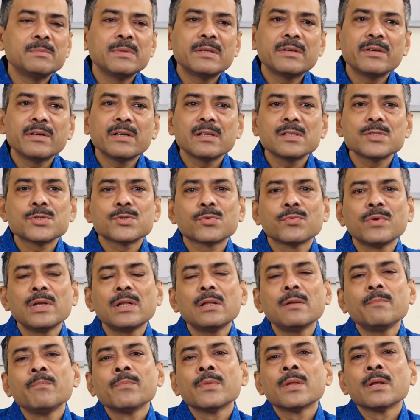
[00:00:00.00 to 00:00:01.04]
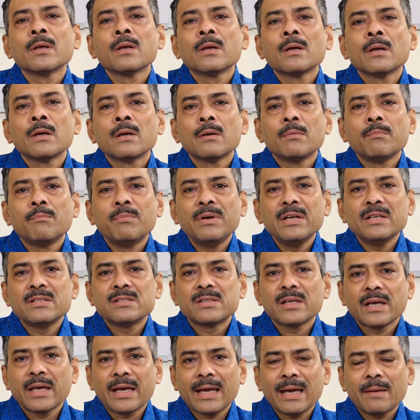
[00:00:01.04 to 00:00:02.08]
materials will bridge
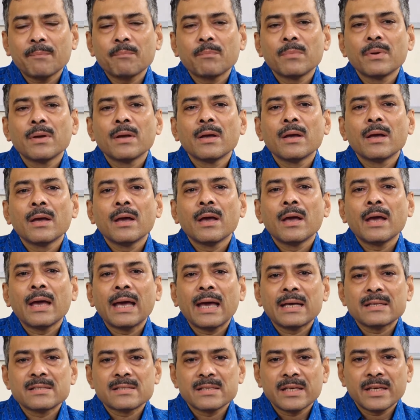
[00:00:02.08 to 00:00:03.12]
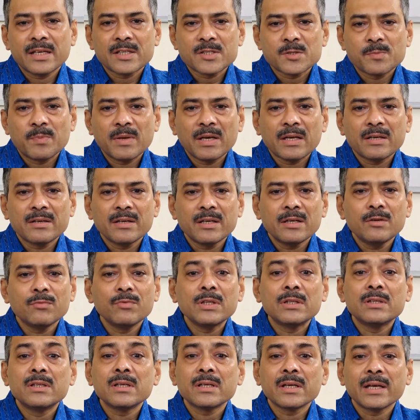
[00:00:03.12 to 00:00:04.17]
the gap as expected
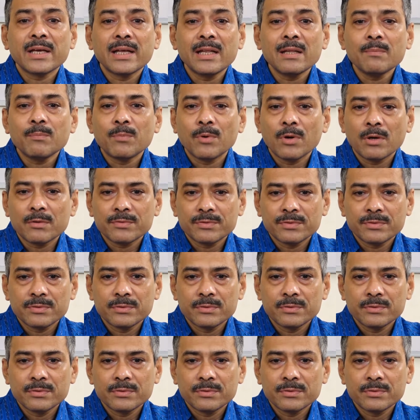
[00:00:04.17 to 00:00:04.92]
with the help of